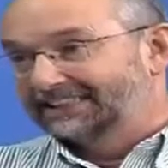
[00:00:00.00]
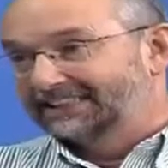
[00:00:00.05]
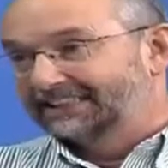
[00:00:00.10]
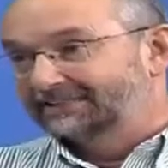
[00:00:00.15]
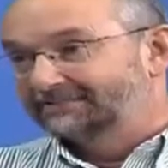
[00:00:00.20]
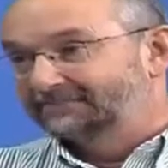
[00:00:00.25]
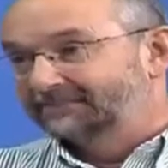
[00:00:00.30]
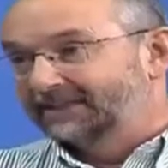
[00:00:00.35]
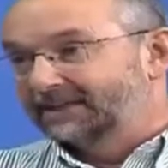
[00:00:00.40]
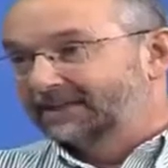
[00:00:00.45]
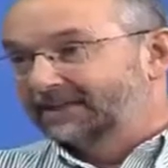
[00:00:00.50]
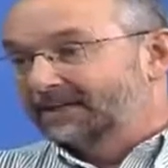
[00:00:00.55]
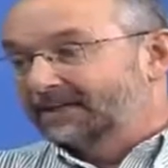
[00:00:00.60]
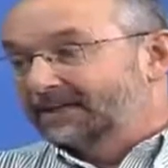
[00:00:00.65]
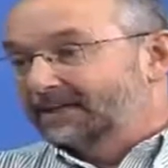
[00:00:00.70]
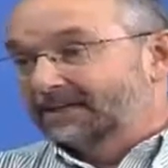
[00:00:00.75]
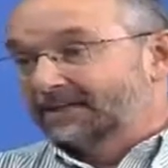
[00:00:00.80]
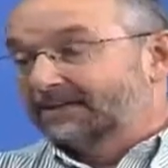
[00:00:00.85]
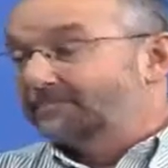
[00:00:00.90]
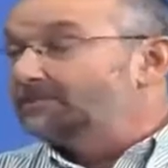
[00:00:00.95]
Okay.
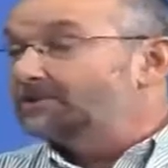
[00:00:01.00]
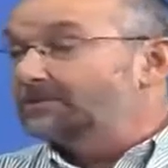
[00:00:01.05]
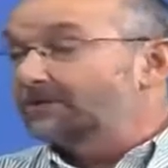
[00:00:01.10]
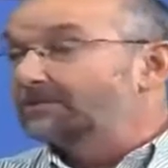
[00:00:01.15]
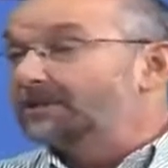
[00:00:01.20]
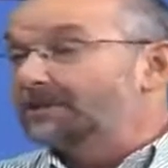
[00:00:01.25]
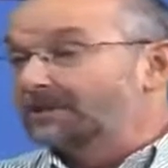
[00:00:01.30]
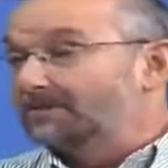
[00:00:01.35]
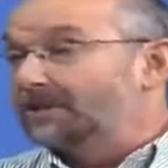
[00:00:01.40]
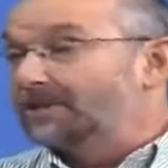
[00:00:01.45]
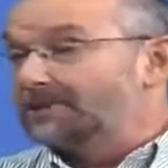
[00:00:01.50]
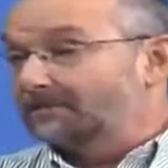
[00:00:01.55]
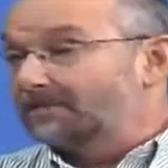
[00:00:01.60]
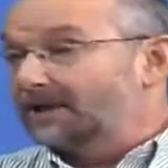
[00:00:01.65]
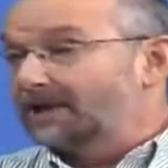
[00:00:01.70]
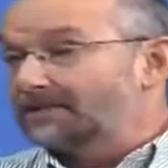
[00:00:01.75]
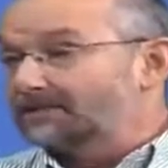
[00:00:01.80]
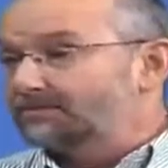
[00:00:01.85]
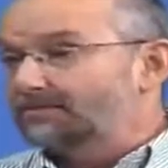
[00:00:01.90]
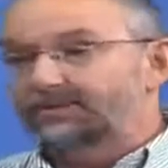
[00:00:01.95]
It must probably be the best
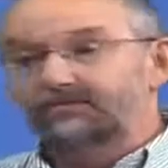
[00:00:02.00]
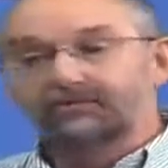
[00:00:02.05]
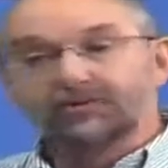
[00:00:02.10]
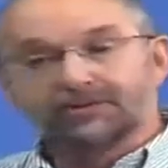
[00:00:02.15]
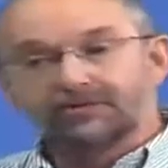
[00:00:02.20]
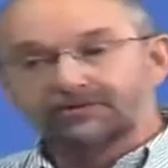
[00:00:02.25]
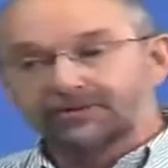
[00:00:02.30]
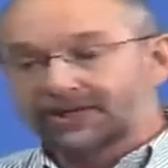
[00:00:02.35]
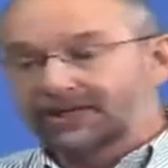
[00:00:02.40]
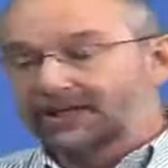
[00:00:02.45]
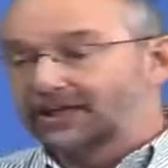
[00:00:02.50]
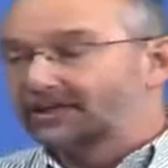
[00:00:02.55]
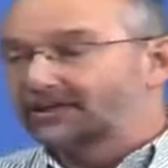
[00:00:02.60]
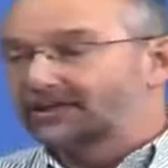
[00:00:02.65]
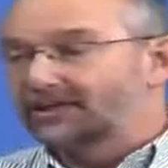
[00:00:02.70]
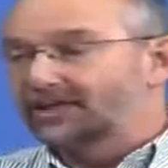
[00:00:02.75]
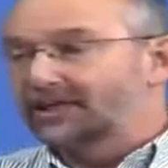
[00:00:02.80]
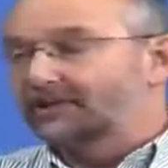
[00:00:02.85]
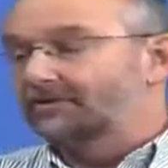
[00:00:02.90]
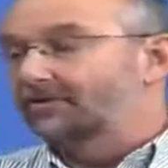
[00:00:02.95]
place. We've got
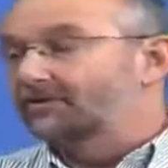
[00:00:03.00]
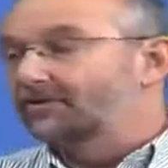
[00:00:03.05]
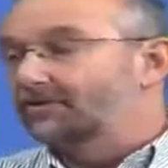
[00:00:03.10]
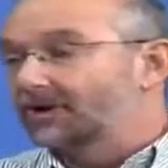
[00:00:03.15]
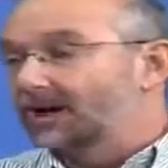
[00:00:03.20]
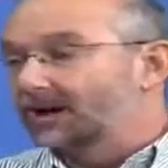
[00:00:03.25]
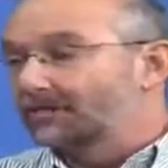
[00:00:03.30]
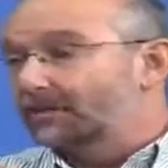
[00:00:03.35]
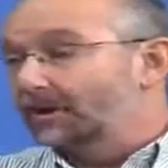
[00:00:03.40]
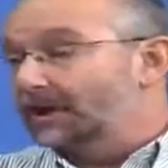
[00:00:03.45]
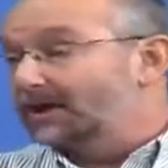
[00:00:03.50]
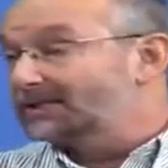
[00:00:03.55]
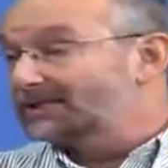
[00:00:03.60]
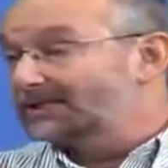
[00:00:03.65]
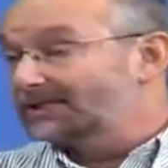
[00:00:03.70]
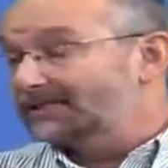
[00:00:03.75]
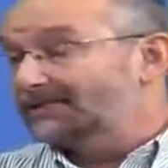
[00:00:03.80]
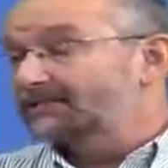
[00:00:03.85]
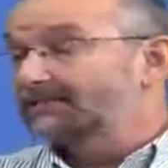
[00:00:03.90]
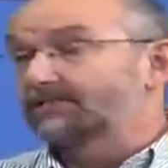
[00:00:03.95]
videos there. We've got our
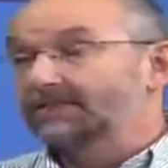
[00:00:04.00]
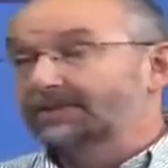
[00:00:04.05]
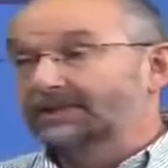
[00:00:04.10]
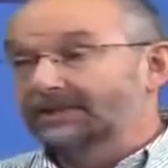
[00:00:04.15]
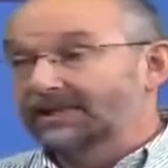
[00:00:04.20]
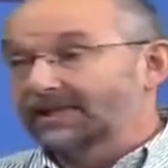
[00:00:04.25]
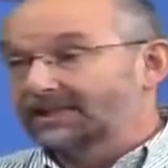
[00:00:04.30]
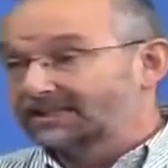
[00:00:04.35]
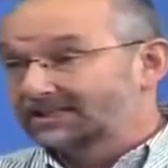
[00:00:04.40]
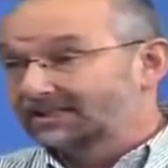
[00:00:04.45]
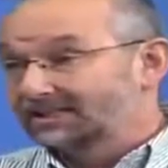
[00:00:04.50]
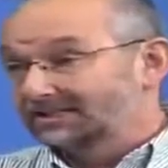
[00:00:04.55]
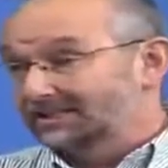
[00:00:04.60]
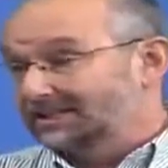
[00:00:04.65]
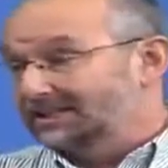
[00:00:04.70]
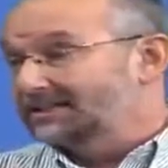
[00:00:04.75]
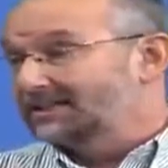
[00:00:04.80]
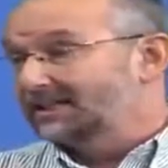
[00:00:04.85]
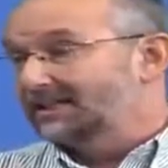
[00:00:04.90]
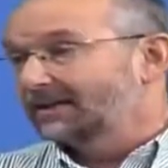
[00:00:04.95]
prices. We actually
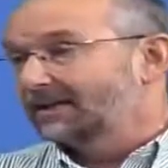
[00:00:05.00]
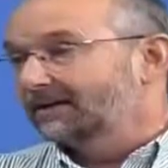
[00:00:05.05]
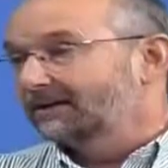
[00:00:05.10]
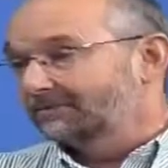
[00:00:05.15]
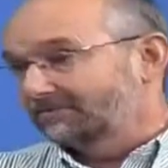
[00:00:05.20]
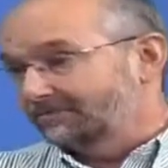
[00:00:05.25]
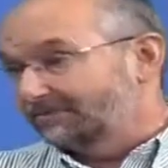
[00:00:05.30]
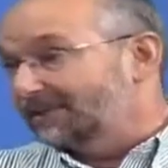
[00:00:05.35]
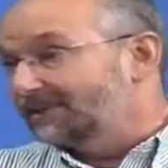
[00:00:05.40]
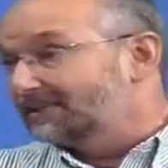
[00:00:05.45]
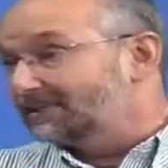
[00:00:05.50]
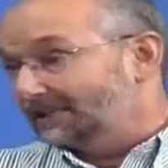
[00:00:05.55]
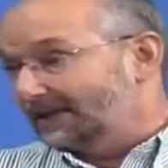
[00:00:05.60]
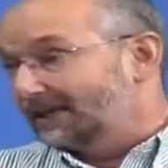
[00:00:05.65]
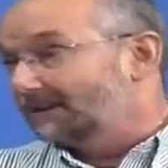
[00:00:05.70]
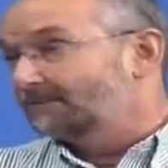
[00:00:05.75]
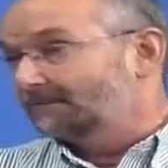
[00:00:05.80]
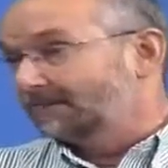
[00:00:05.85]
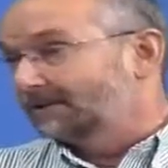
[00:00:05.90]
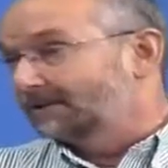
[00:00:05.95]
detail our fees
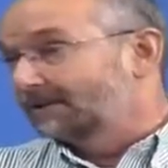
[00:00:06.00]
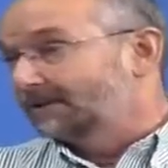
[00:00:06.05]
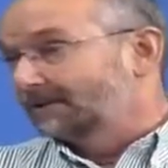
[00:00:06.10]
up